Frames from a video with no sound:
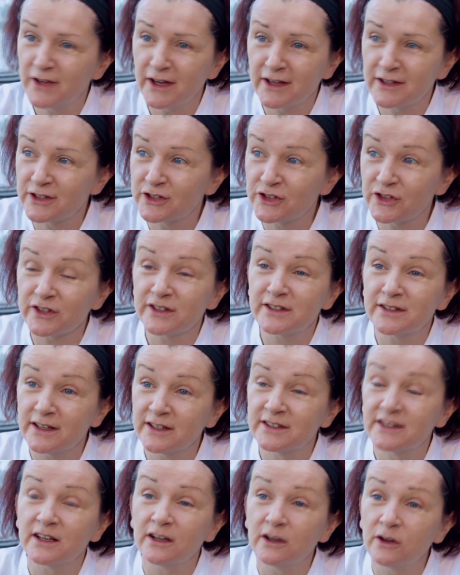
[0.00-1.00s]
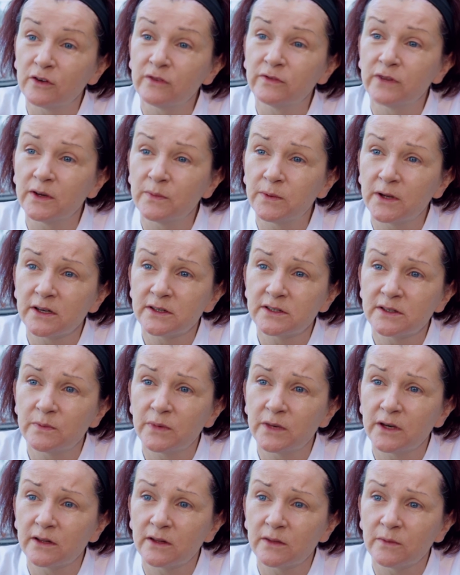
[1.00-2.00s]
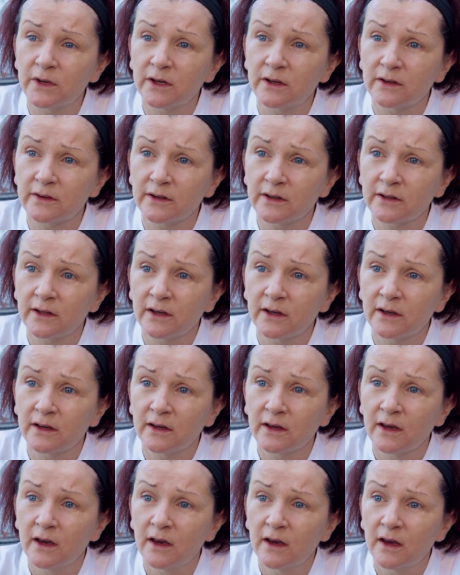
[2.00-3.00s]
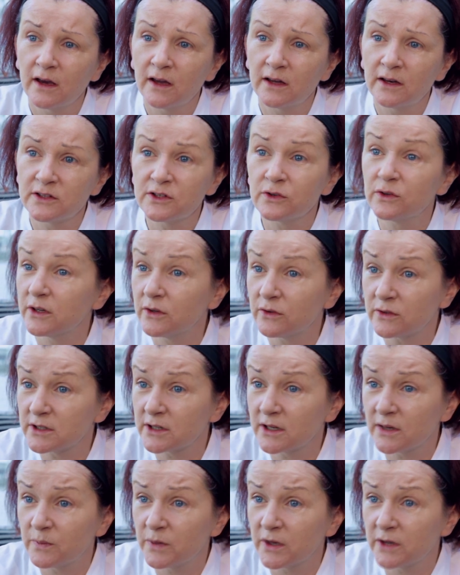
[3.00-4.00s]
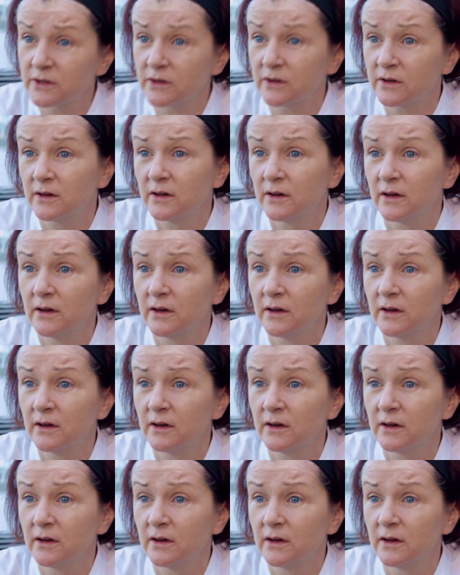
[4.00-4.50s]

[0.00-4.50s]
It's just, it's a lovely place to be at the minute, I think. And it's only going to get better.